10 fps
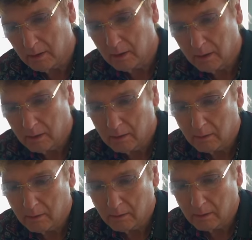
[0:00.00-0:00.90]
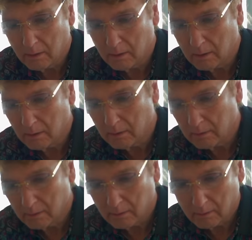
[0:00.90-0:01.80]

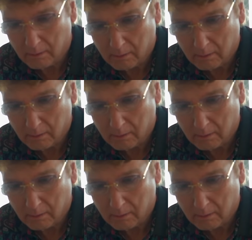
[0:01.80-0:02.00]
(no one is talking)